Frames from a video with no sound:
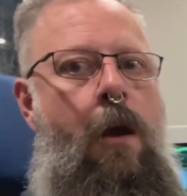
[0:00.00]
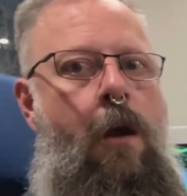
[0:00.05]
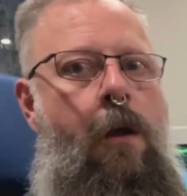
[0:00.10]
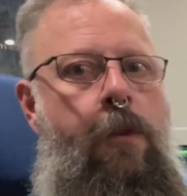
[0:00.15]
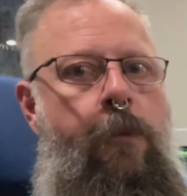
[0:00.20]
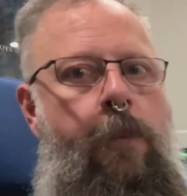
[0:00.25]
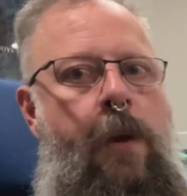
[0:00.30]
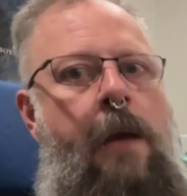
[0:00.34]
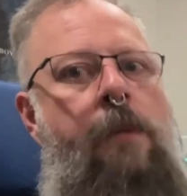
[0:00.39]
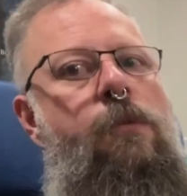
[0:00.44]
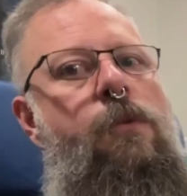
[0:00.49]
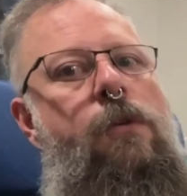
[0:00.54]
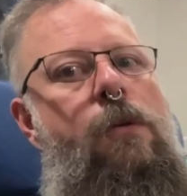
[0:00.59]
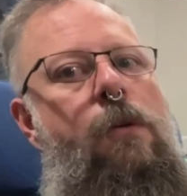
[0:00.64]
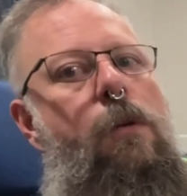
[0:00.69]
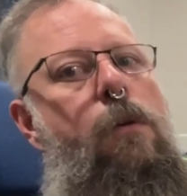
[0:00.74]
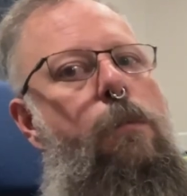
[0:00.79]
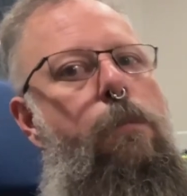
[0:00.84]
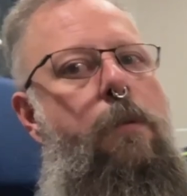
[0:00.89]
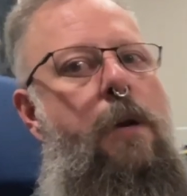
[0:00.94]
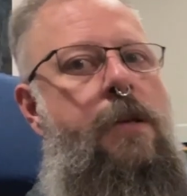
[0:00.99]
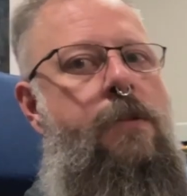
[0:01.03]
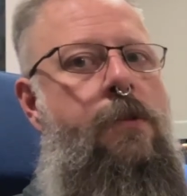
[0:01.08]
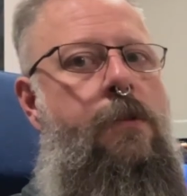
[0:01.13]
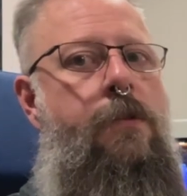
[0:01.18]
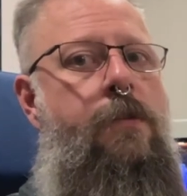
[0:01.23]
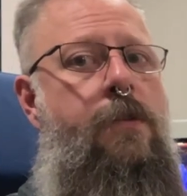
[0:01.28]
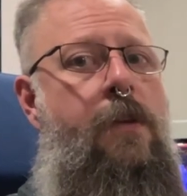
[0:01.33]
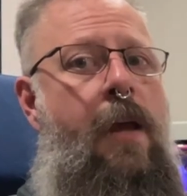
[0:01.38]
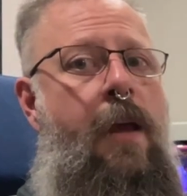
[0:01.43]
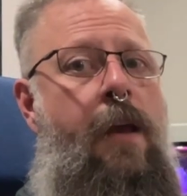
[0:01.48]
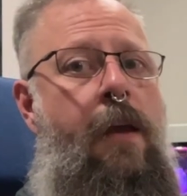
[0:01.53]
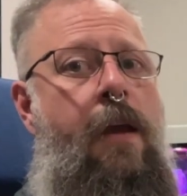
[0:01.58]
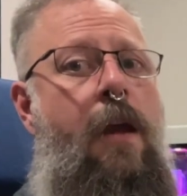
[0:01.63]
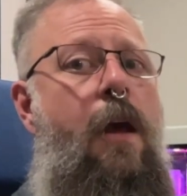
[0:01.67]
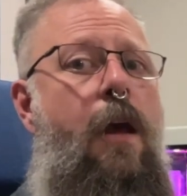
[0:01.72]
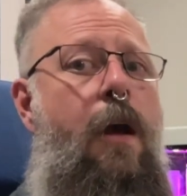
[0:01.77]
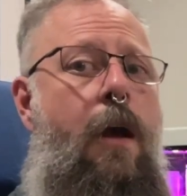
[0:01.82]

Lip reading: all the way up to present day